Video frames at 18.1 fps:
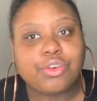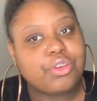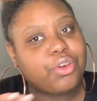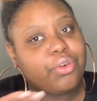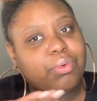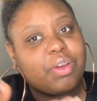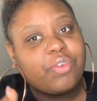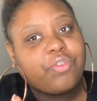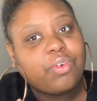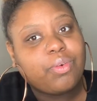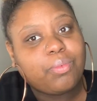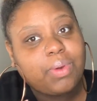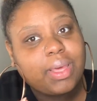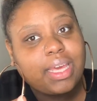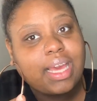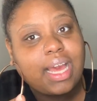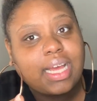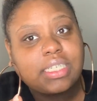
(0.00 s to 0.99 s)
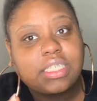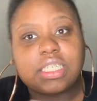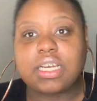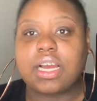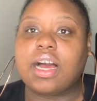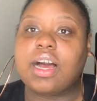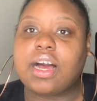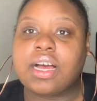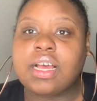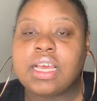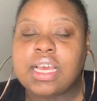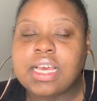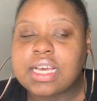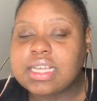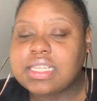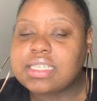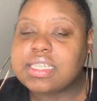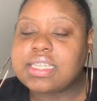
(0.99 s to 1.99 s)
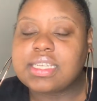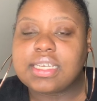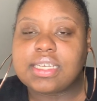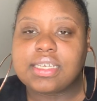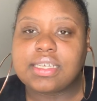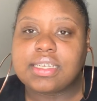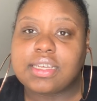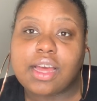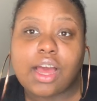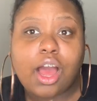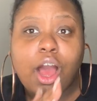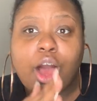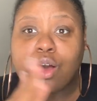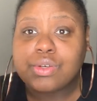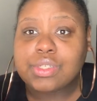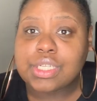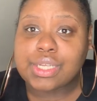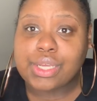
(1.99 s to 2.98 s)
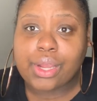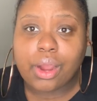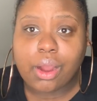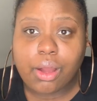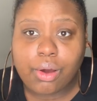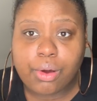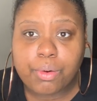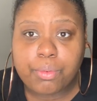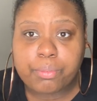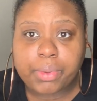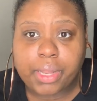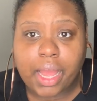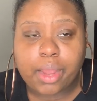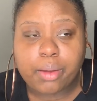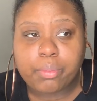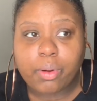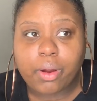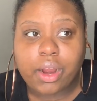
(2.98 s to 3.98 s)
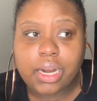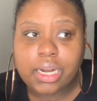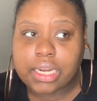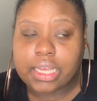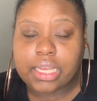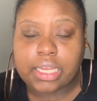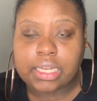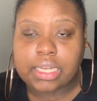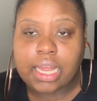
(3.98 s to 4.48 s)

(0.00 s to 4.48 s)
You went from we got y'all to hosting your own block party.